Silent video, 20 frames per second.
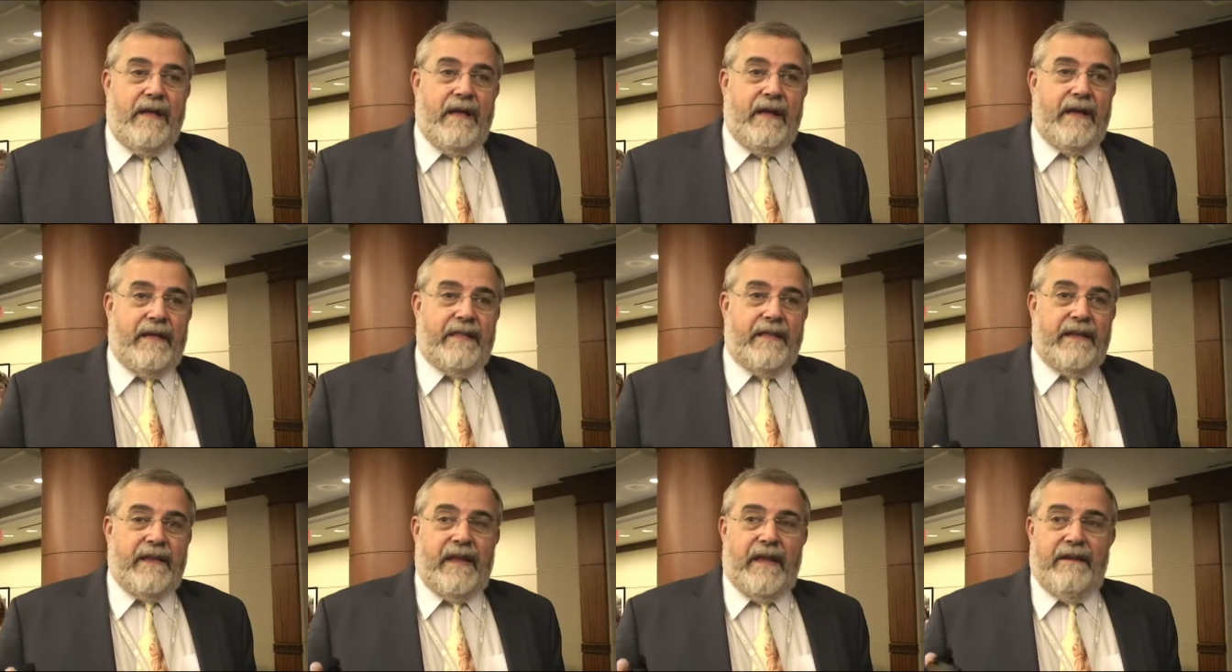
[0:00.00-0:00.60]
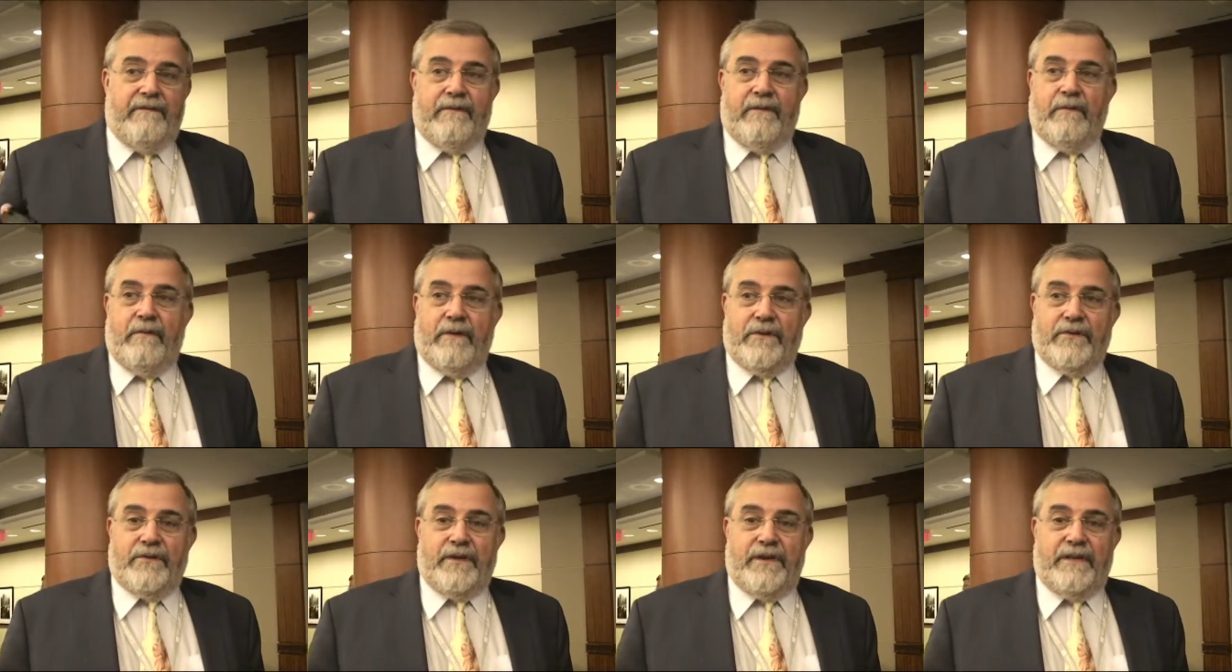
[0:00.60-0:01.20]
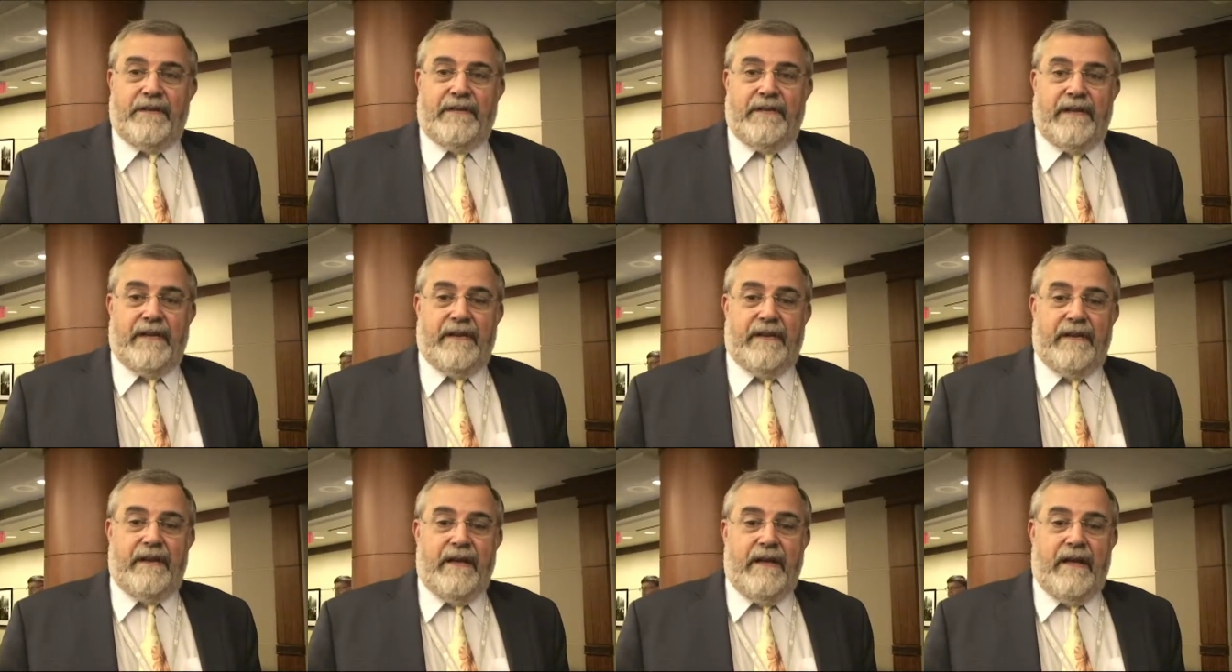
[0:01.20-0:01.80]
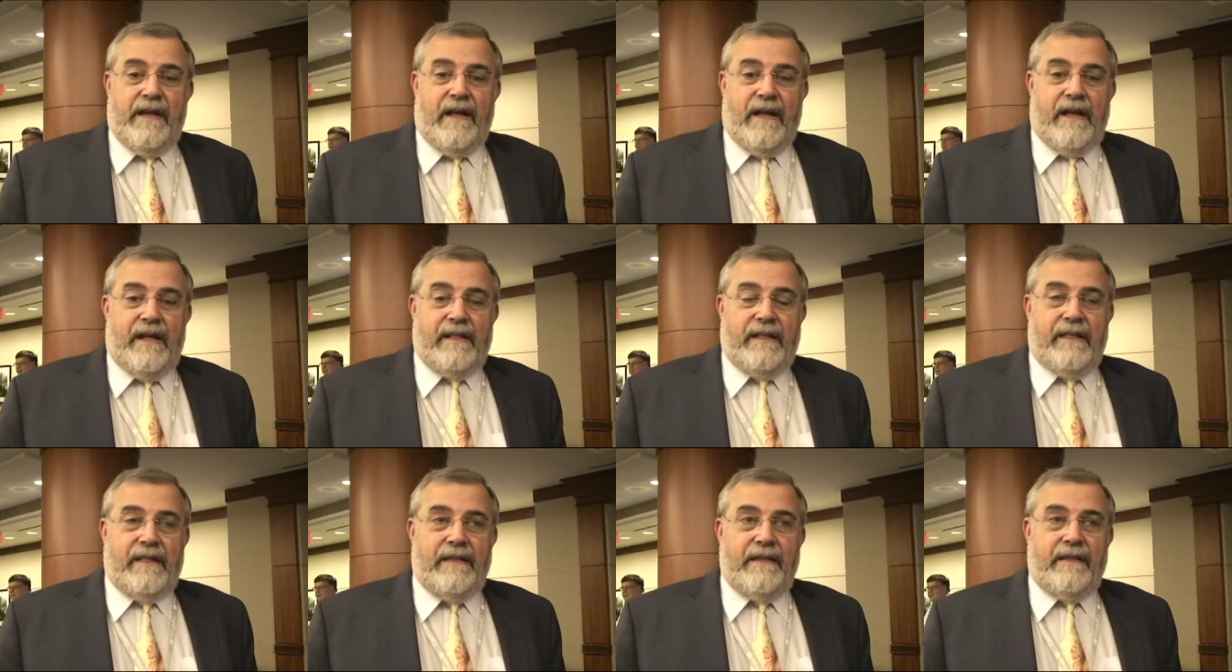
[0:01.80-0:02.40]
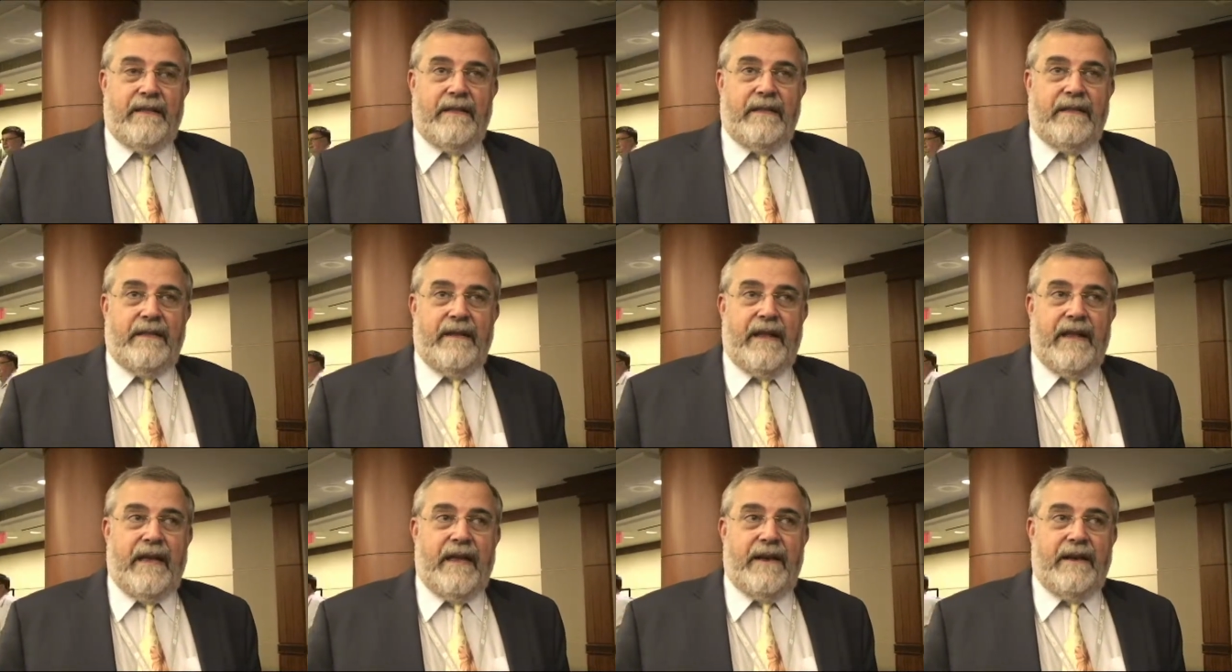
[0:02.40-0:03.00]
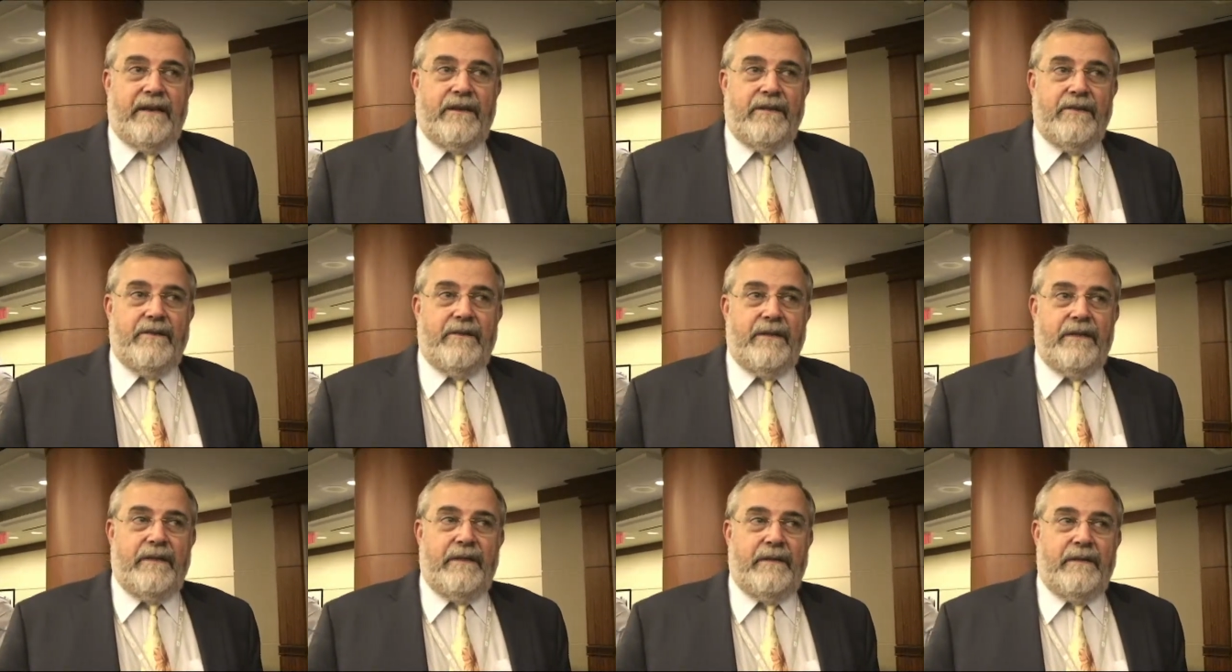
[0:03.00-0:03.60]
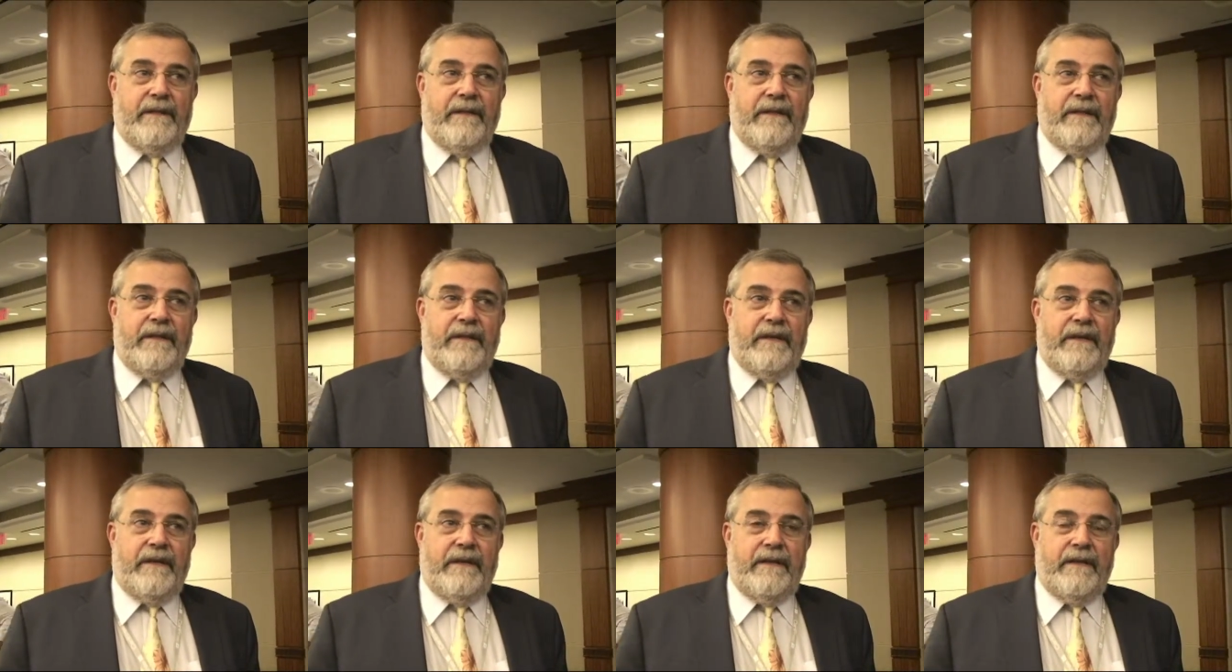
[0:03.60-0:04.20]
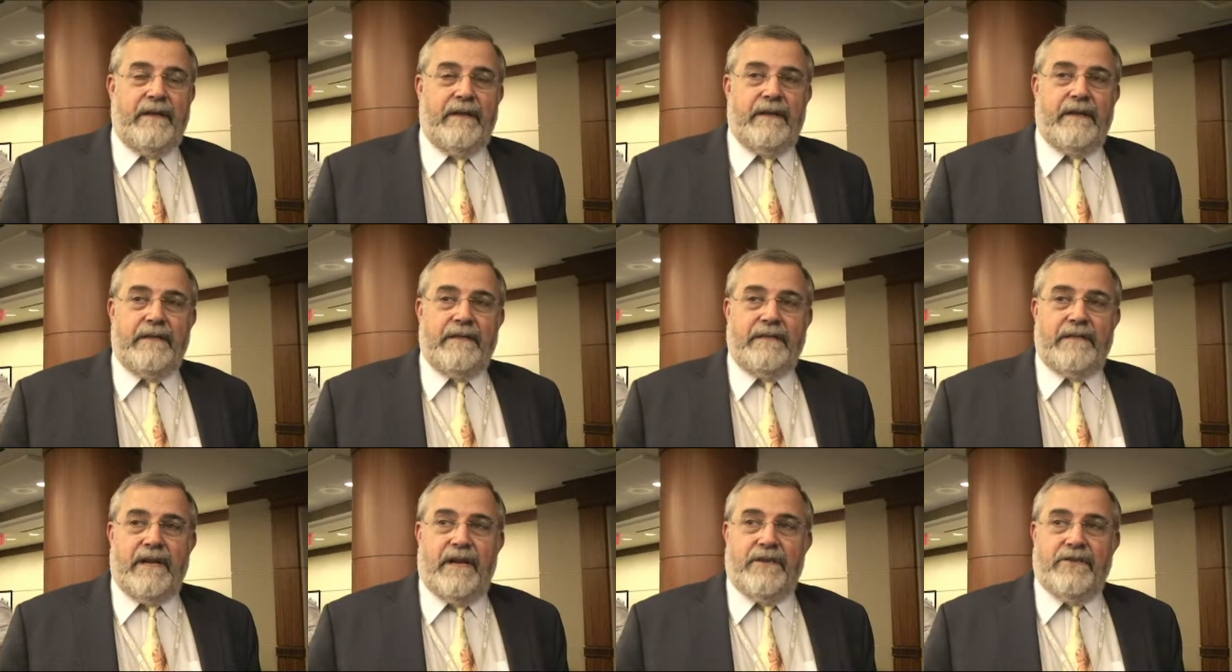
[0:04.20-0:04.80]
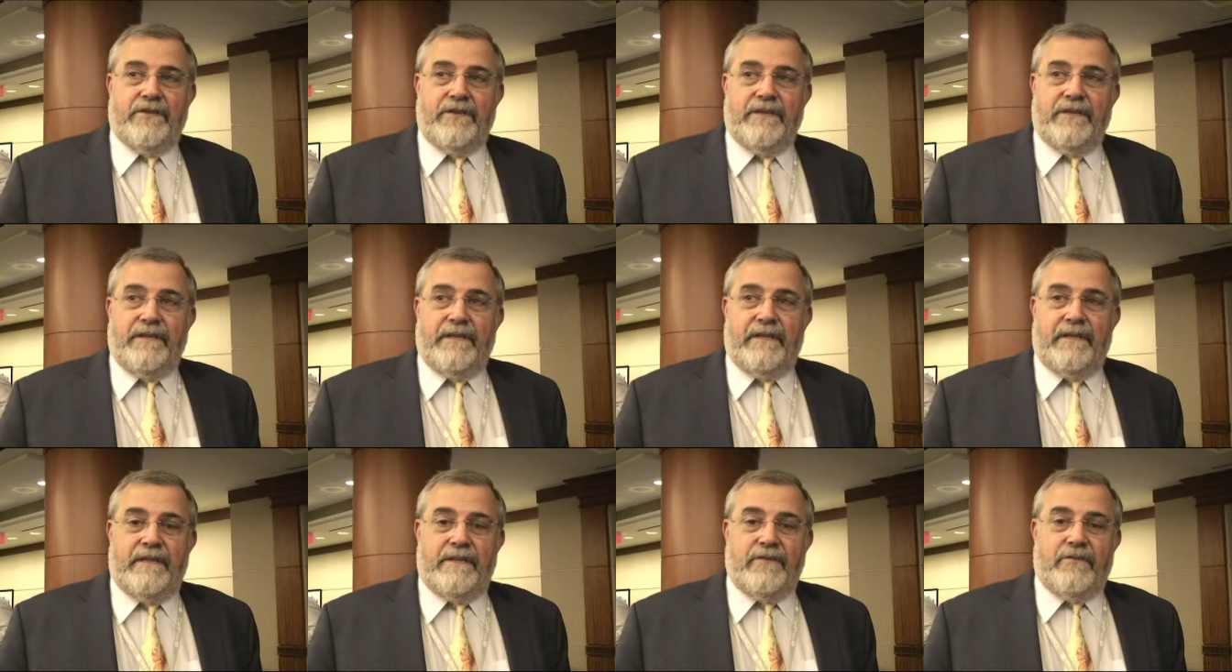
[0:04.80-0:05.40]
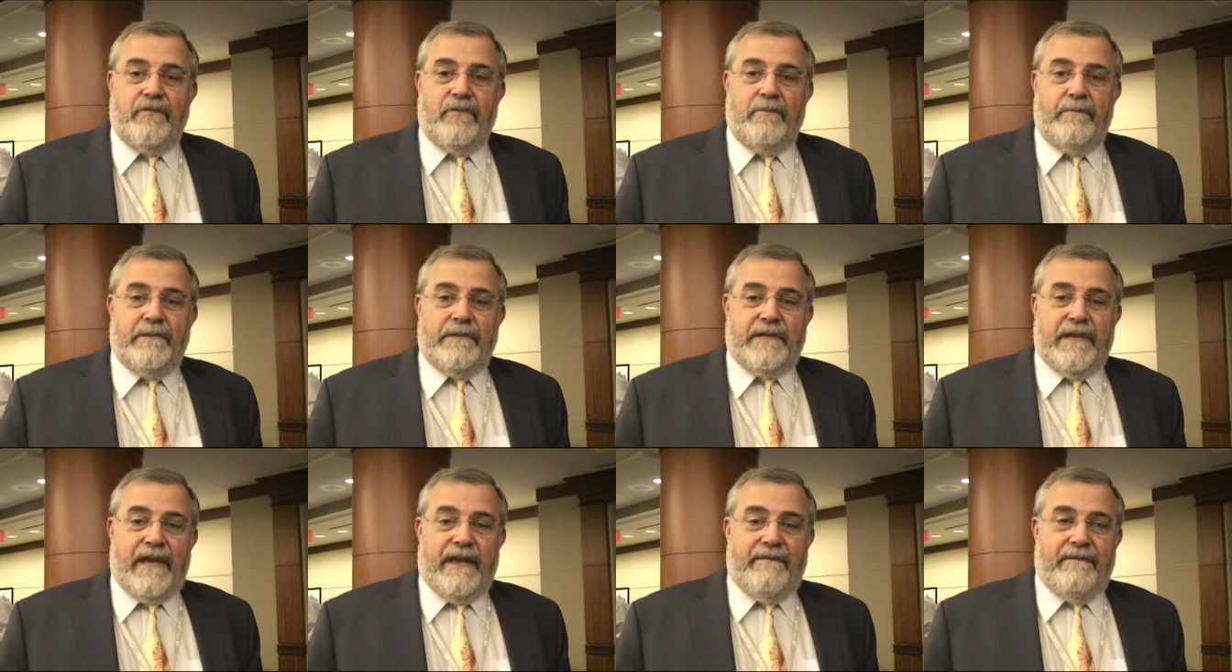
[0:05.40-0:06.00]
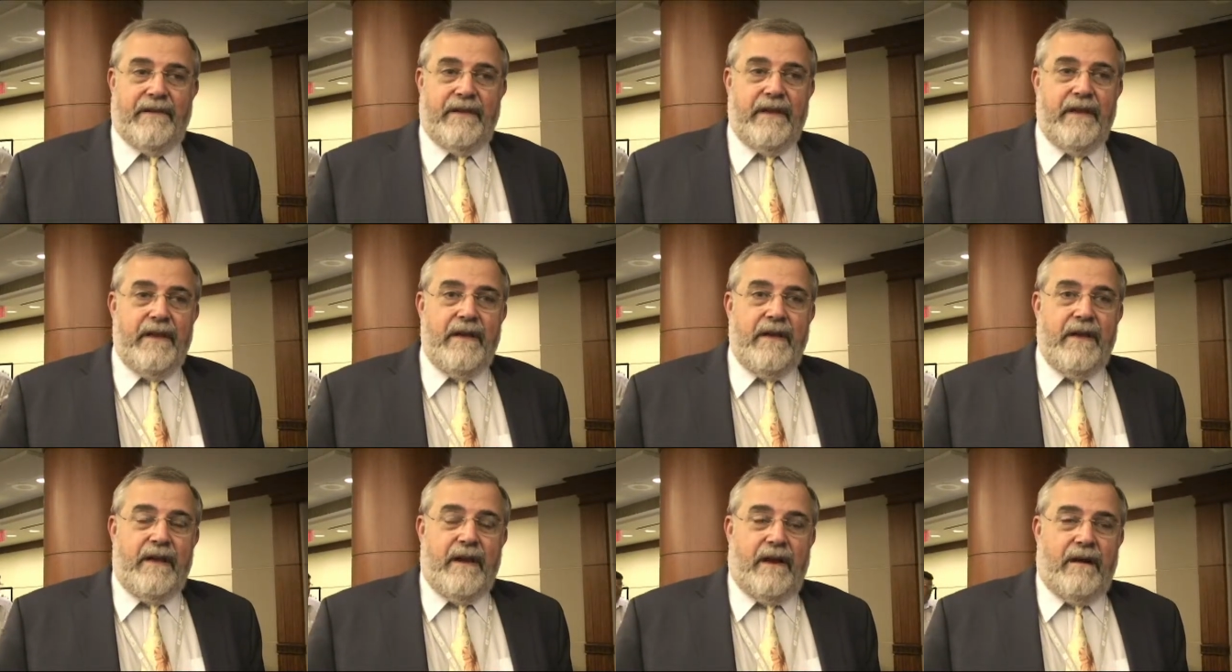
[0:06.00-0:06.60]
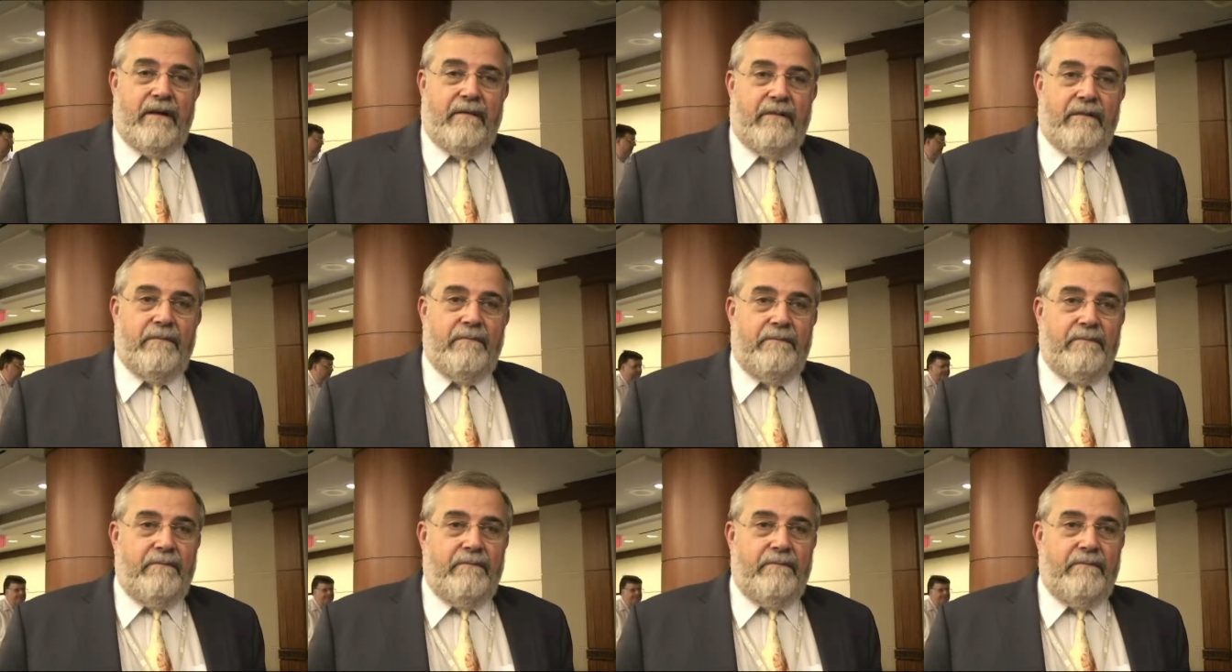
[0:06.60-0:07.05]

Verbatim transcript: I think everyone should attend. I think that the attitude and the, and the, the discussions that this group is having are